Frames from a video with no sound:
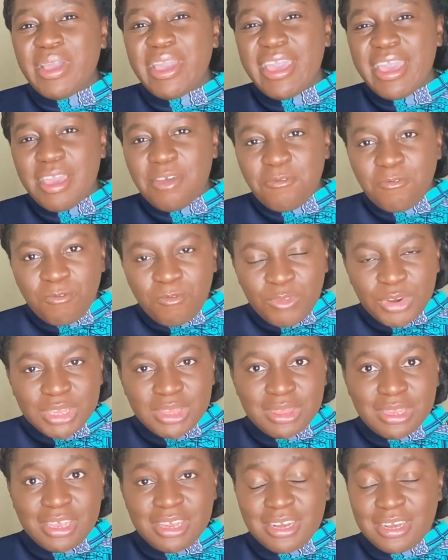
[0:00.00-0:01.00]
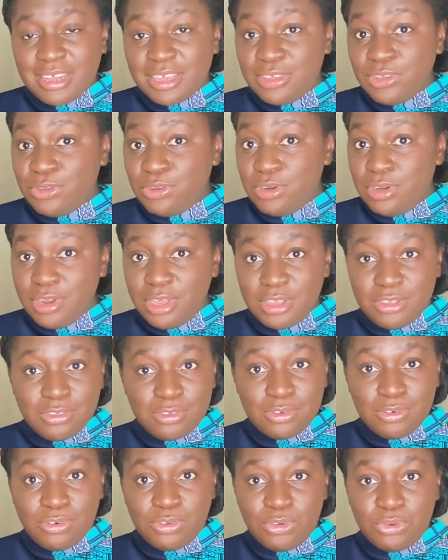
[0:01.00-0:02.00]
everything that you need to
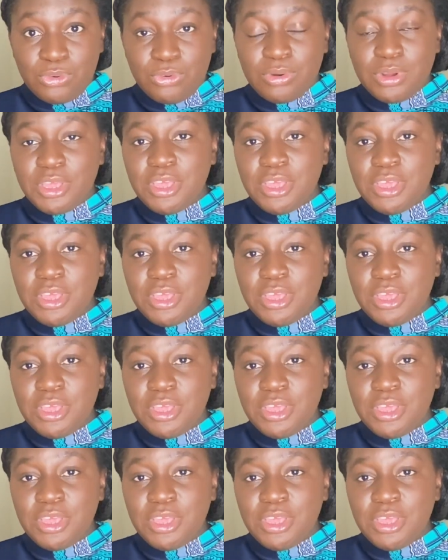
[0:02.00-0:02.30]
do